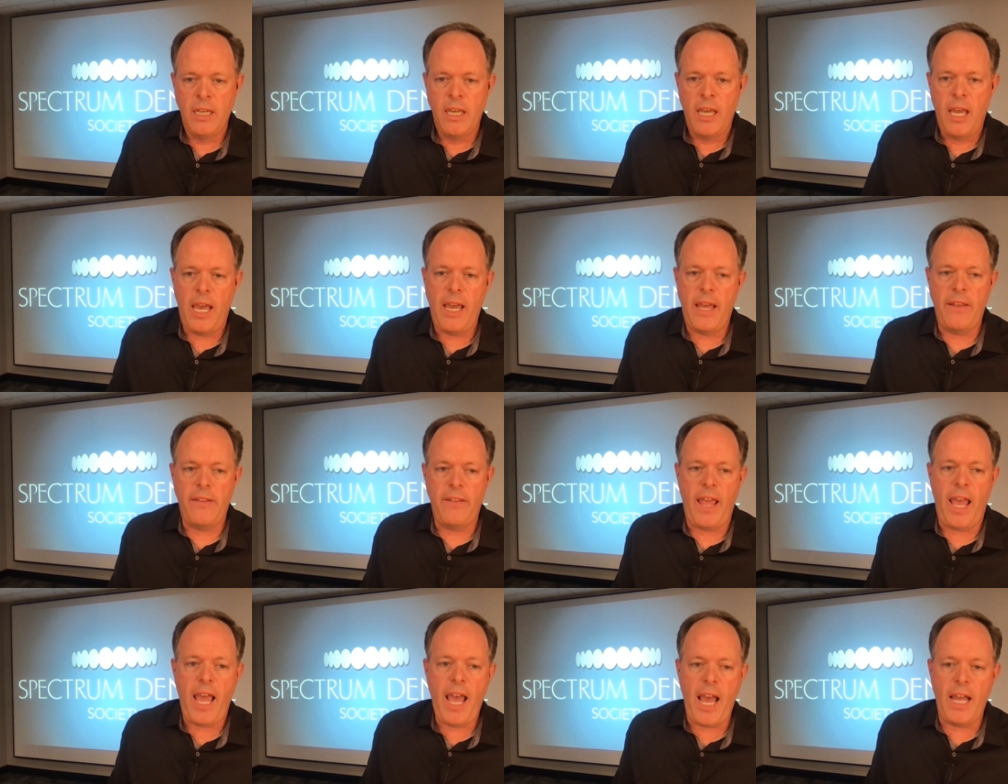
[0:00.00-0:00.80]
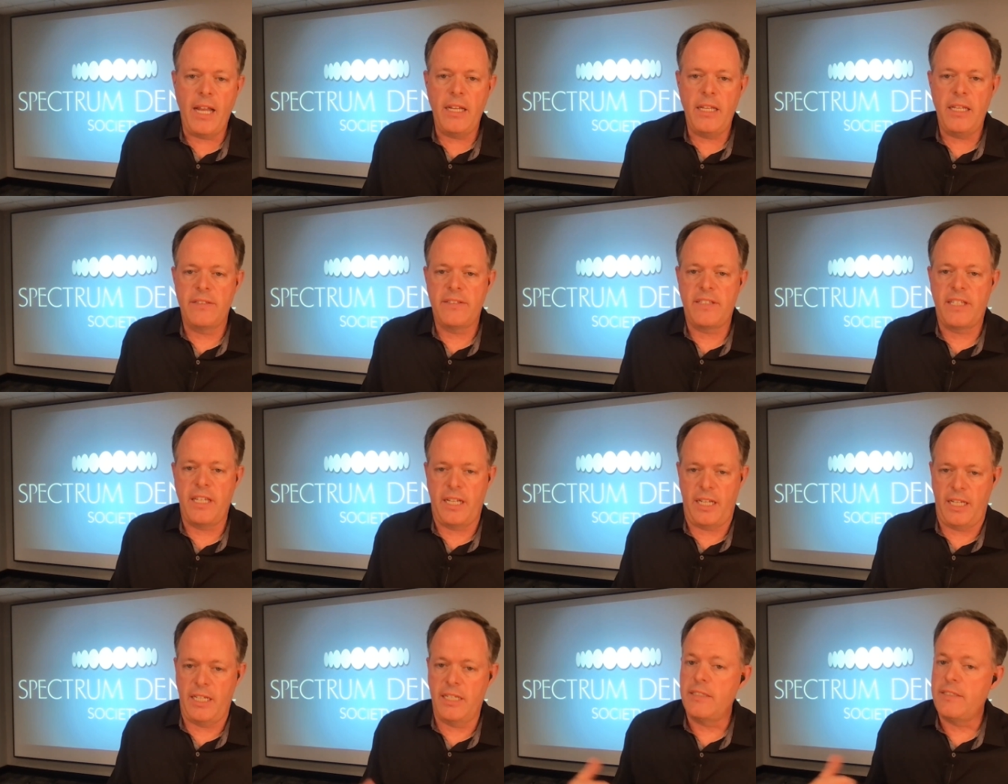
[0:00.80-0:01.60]
And that is
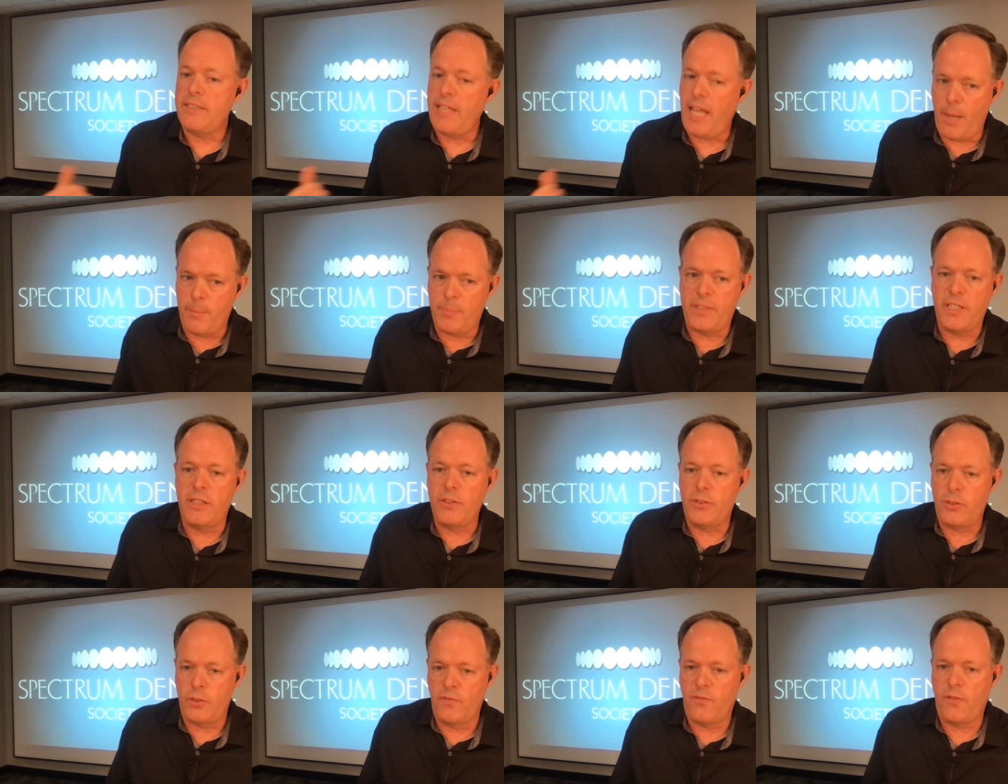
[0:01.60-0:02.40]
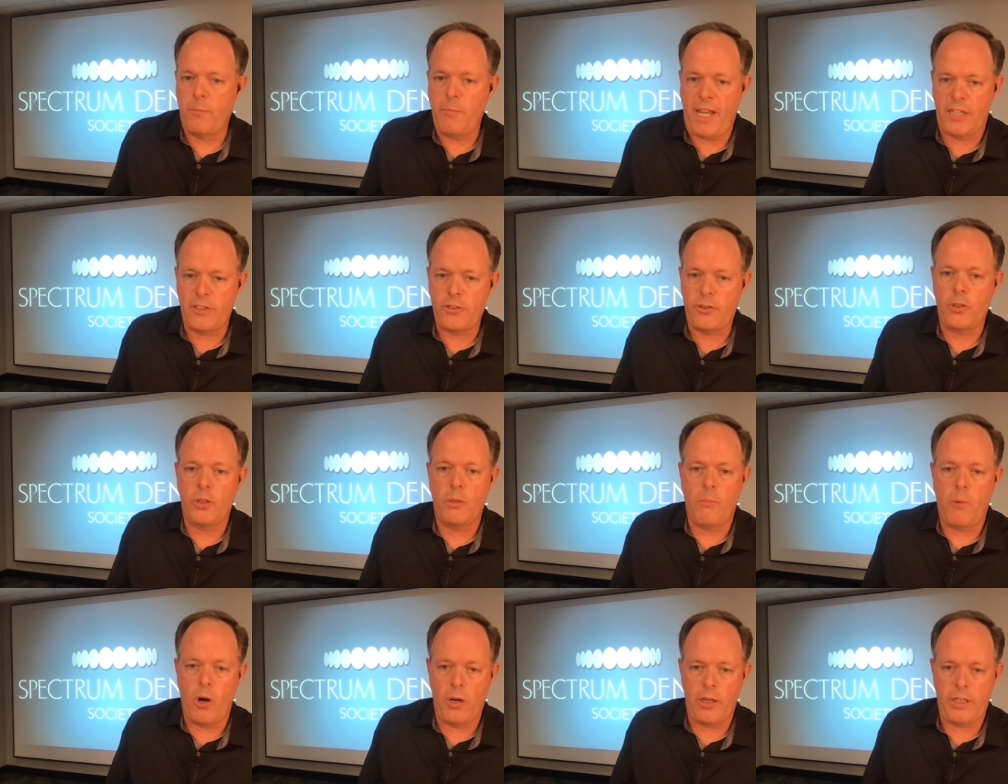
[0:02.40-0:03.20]
getting it tapped into from external
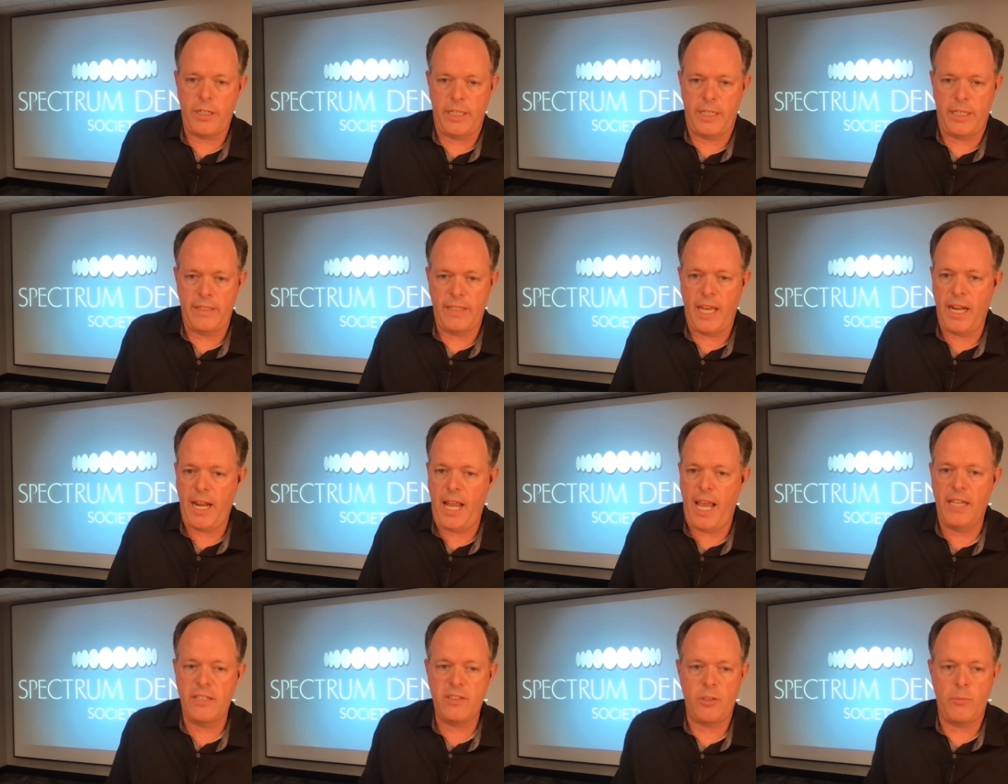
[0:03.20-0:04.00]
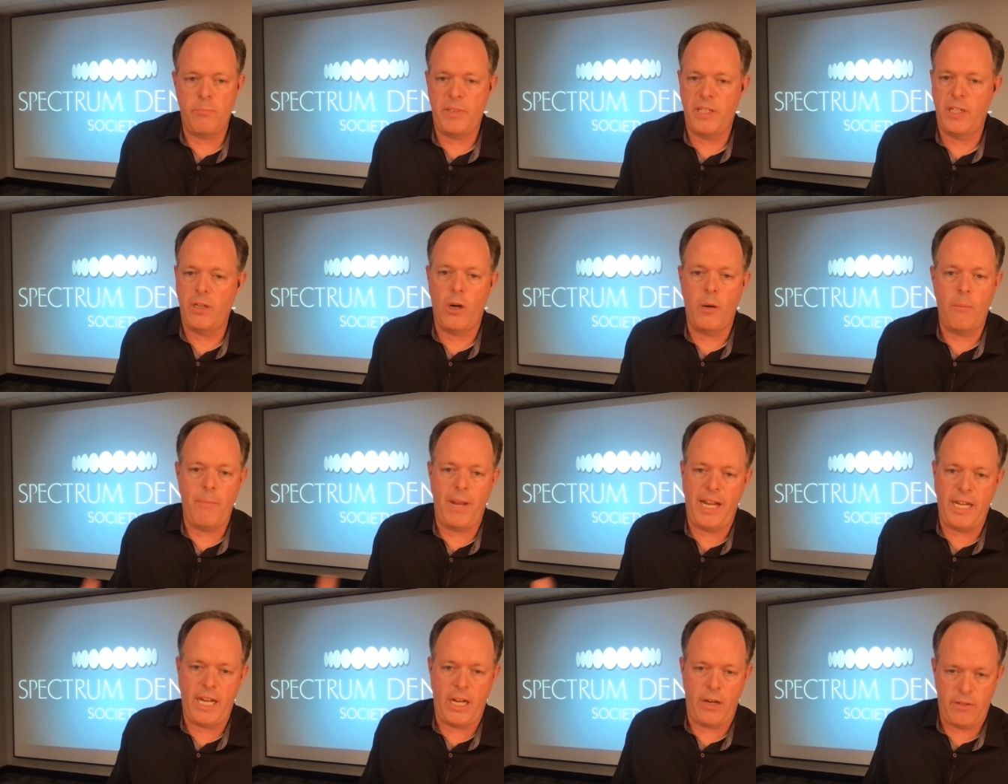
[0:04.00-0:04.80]
marketing. That hasn't been our
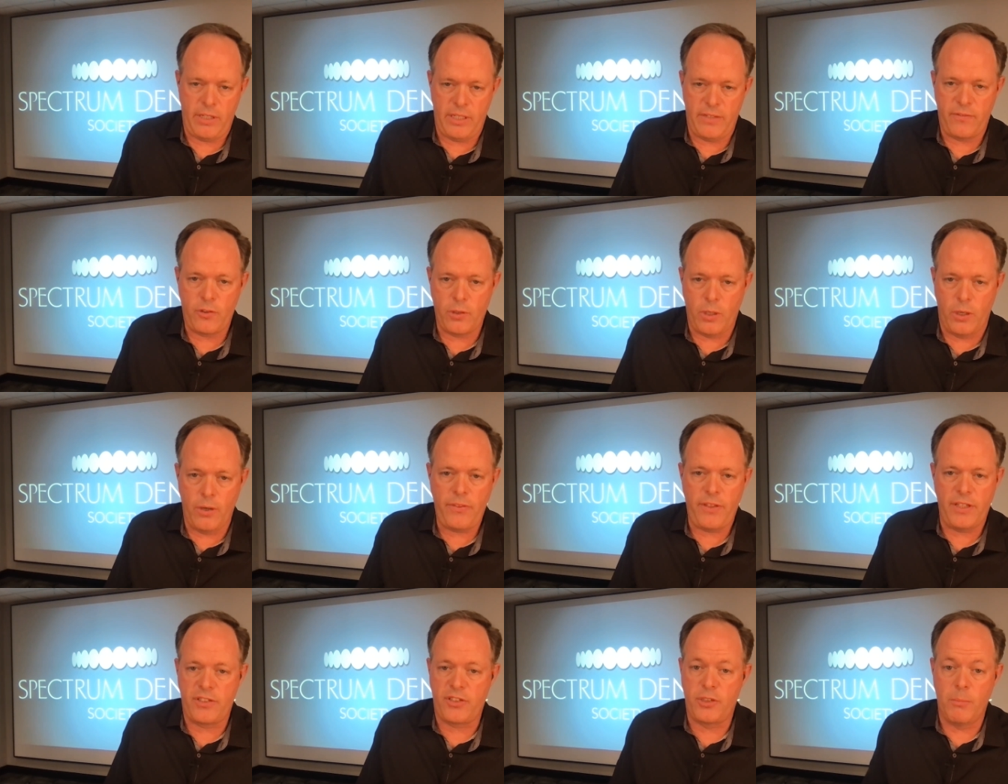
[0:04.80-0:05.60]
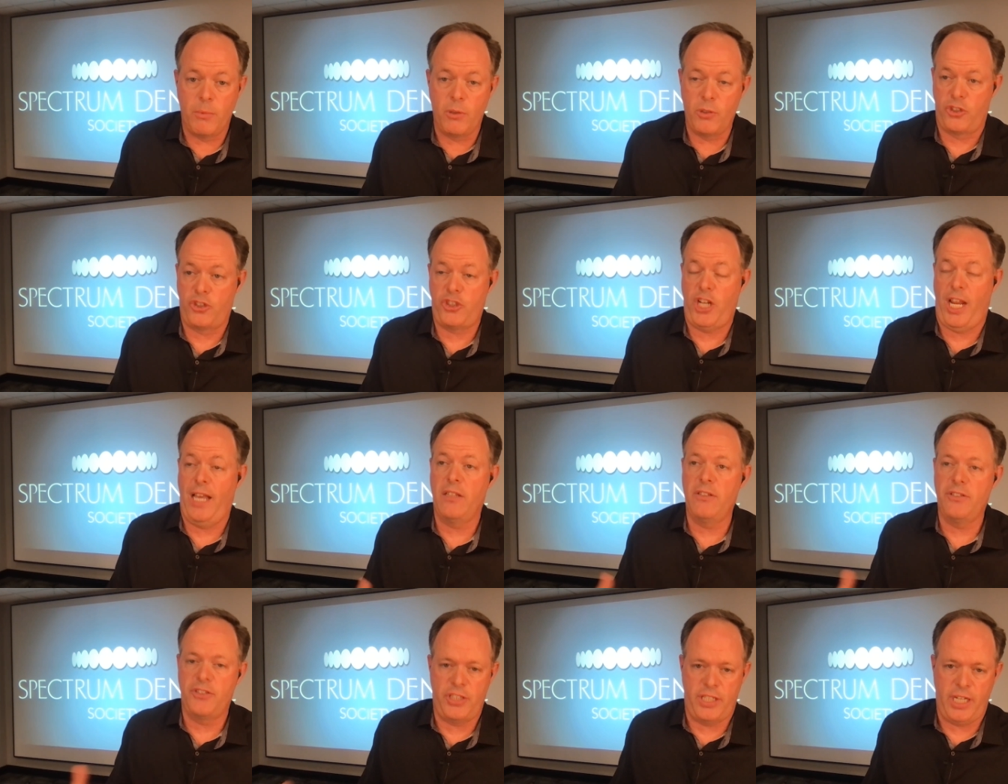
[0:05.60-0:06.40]
main area of growth. It's the most
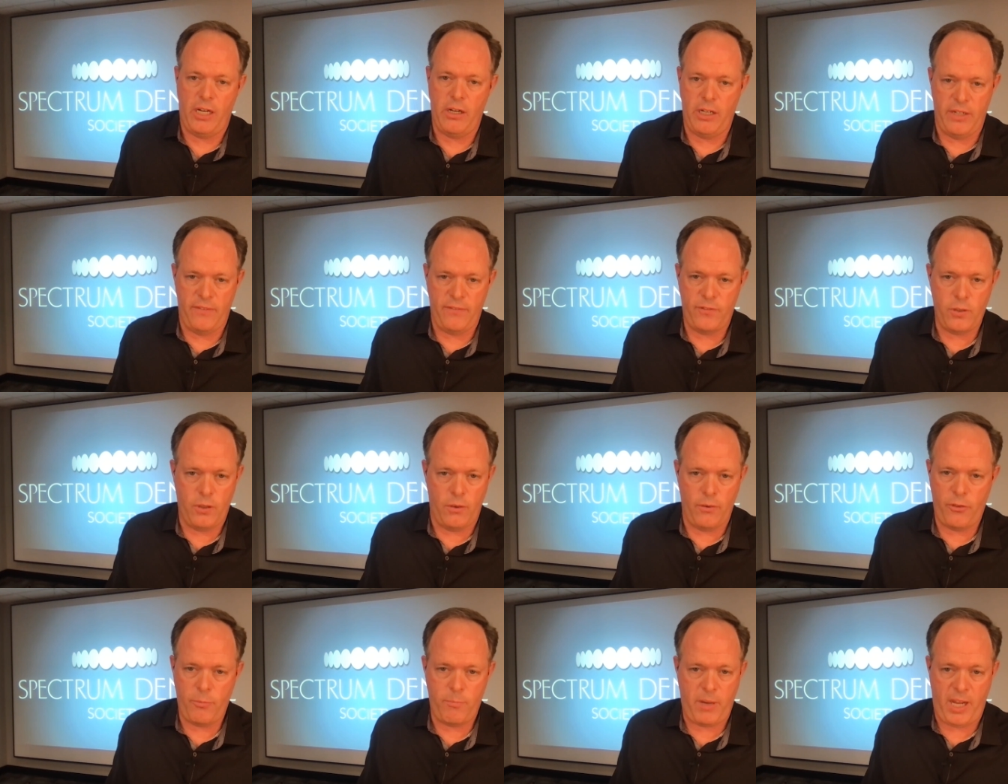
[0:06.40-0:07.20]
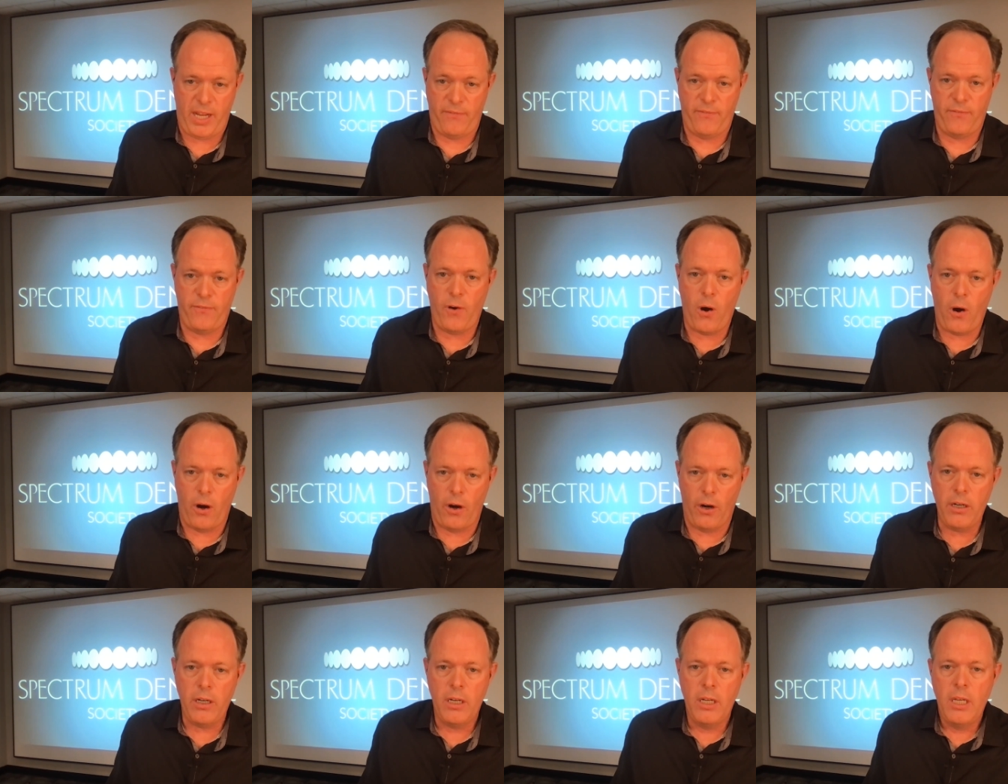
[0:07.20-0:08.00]
challenging area of growth by far.